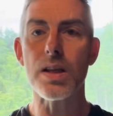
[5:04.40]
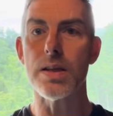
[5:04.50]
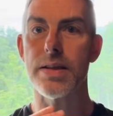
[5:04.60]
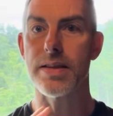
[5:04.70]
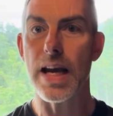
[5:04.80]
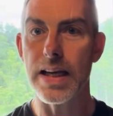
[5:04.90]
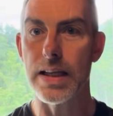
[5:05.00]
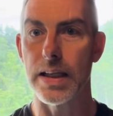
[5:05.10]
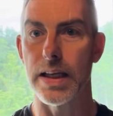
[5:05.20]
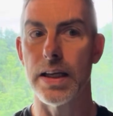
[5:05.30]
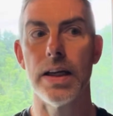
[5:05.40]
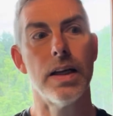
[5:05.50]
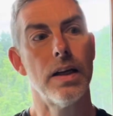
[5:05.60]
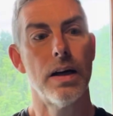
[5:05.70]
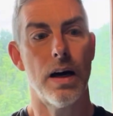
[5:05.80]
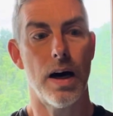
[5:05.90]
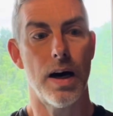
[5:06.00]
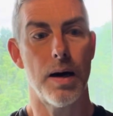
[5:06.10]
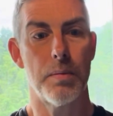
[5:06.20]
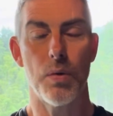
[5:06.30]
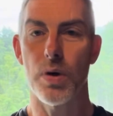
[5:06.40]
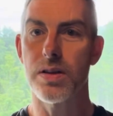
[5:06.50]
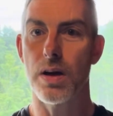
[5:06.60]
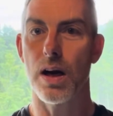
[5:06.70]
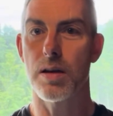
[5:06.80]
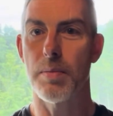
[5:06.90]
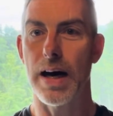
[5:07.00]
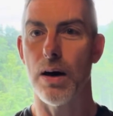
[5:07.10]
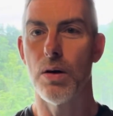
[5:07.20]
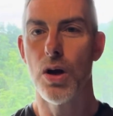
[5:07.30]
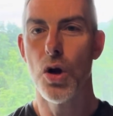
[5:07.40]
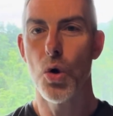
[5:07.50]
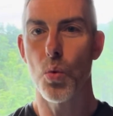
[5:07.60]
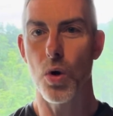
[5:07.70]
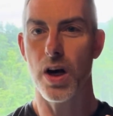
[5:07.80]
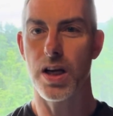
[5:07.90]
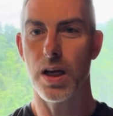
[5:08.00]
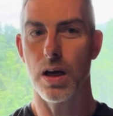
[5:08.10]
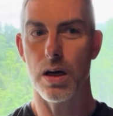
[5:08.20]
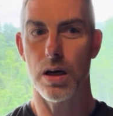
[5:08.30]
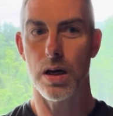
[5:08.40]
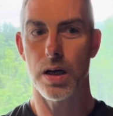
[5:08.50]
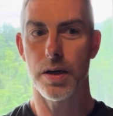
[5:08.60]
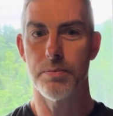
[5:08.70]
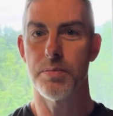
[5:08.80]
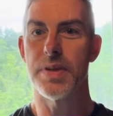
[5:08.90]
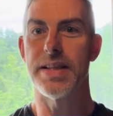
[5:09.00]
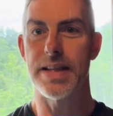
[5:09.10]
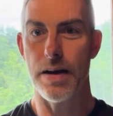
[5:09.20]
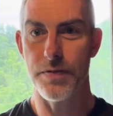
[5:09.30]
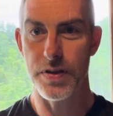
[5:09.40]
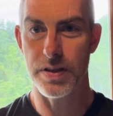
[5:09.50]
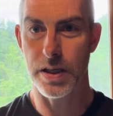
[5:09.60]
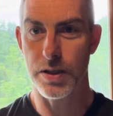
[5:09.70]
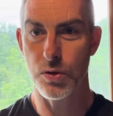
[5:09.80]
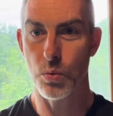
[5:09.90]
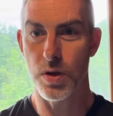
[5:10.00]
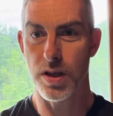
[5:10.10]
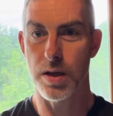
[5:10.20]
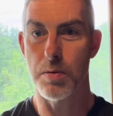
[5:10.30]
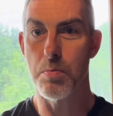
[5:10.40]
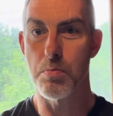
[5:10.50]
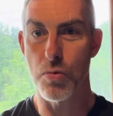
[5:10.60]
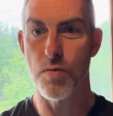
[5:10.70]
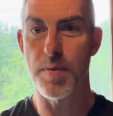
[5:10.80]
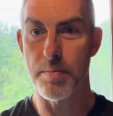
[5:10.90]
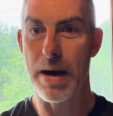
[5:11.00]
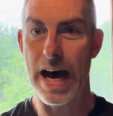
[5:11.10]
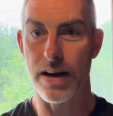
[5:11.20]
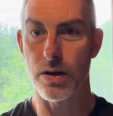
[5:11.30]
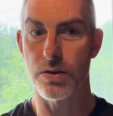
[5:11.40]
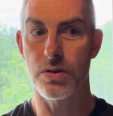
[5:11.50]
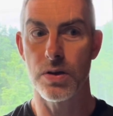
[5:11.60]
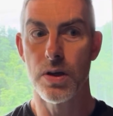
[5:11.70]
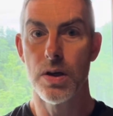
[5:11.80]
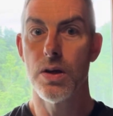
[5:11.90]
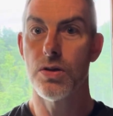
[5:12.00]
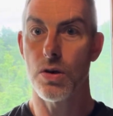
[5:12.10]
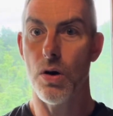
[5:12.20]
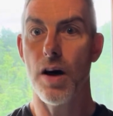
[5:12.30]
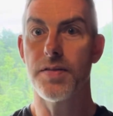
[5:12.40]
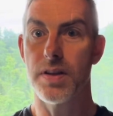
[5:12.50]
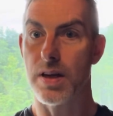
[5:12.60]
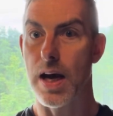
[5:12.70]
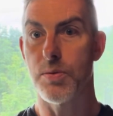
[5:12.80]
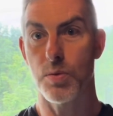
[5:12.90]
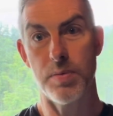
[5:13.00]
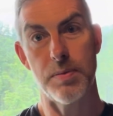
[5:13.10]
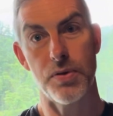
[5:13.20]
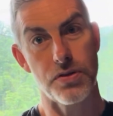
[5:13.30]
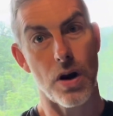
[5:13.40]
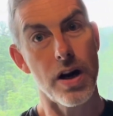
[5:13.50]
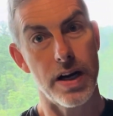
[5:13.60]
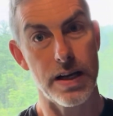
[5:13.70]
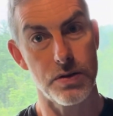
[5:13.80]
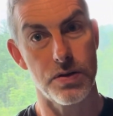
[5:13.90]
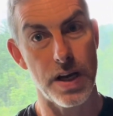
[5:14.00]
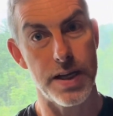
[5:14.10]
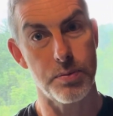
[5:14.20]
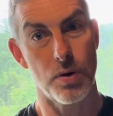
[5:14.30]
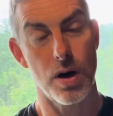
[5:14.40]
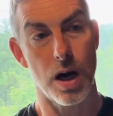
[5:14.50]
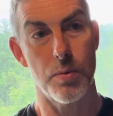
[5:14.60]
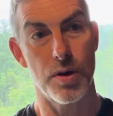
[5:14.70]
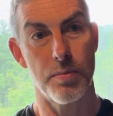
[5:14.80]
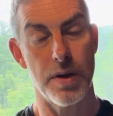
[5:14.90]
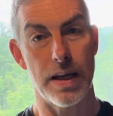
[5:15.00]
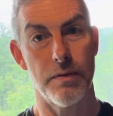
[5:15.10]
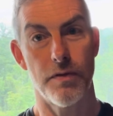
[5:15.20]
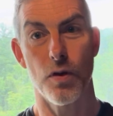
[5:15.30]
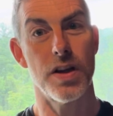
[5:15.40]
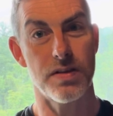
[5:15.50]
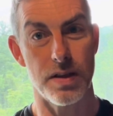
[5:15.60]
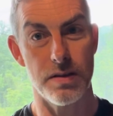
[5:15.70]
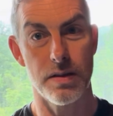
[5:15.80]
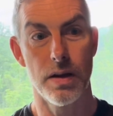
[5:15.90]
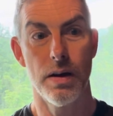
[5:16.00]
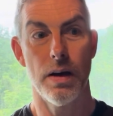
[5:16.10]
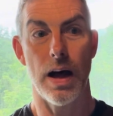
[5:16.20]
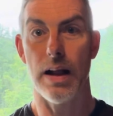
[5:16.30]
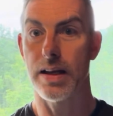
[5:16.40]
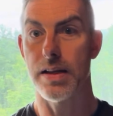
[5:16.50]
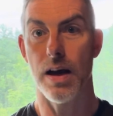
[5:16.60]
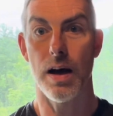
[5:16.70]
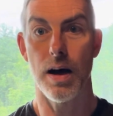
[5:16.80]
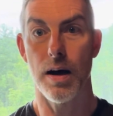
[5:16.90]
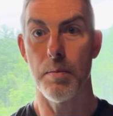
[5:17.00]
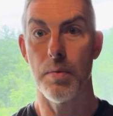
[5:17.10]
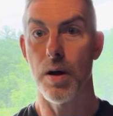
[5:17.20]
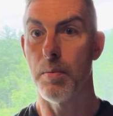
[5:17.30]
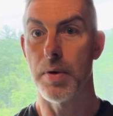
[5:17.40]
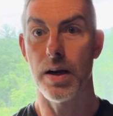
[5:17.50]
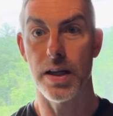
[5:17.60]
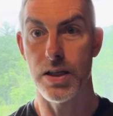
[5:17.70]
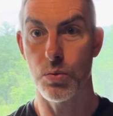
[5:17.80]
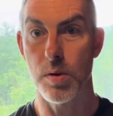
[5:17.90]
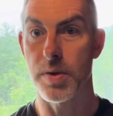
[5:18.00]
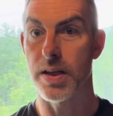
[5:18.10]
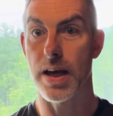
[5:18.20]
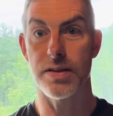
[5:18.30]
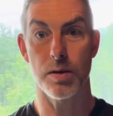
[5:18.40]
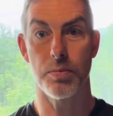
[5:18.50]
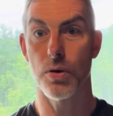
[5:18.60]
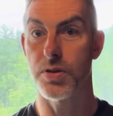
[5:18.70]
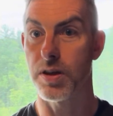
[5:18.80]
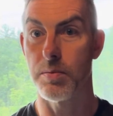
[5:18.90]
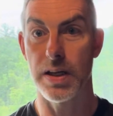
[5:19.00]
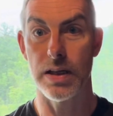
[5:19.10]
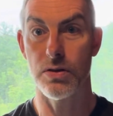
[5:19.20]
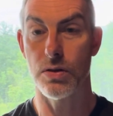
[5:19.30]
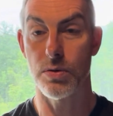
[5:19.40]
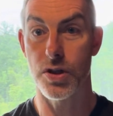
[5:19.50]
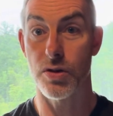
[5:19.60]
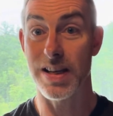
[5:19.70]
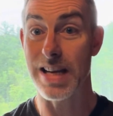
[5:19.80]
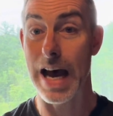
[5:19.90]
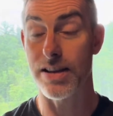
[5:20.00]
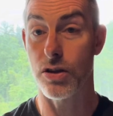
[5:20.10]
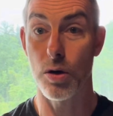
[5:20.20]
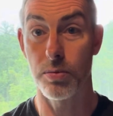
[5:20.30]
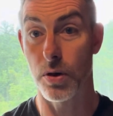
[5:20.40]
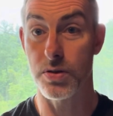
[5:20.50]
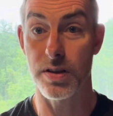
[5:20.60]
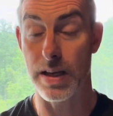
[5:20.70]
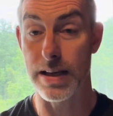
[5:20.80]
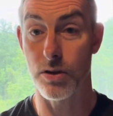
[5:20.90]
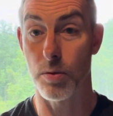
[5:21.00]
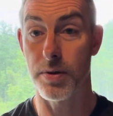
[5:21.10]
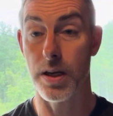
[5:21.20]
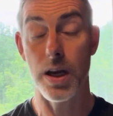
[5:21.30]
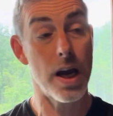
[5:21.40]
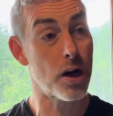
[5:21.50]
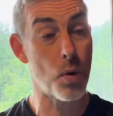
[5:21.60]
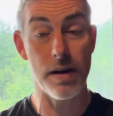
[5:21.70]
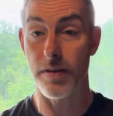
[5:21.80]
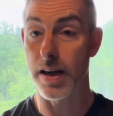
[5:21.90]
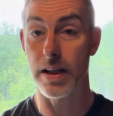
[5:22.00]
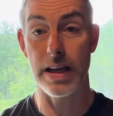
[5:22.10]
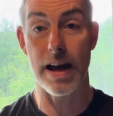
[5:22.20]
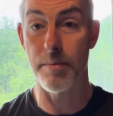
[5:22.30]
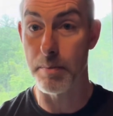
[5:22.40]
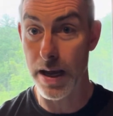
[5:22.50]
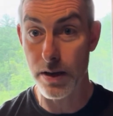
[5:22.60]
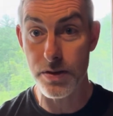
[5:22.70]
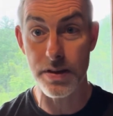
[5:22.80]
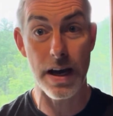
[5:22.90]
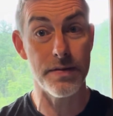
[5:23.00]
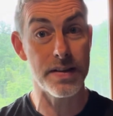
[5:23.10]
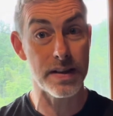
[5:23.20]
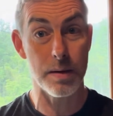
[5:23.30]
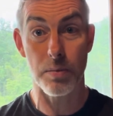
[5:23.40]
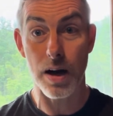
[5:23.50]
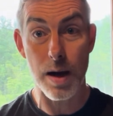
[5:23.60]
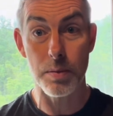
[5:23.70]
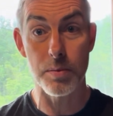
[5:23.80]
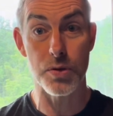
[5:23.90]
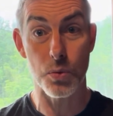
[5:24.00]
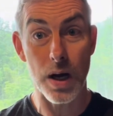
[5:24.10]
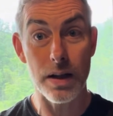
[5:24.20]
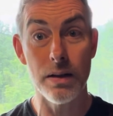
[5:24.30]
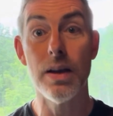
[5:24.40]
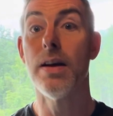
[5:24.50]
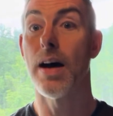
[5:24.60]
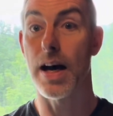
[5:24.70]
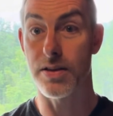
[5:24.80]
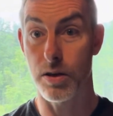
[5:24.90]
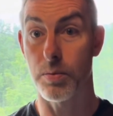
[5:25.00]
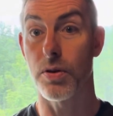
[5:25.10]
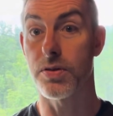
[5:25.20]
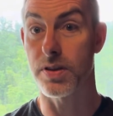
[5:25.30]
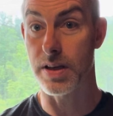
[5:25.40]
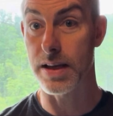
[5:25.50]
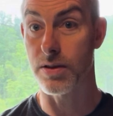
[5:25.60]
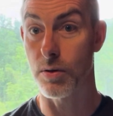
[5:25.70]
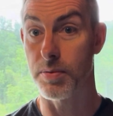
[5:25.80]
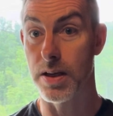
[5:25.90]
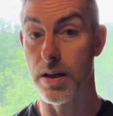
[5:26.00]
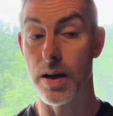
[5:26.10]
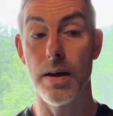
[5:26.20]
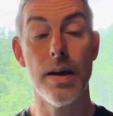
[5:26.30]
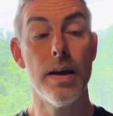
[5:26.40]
Secondly, I want to talk about working on deficits within movement patterns. So oftentimes when people start an exercise program with me, for instance, I'll get a middle-aged woman that's approaching me to address osteoporosis, osteopenia, and quite frankly, I have males that have the same problem as well, osteoporosis, osteopenia.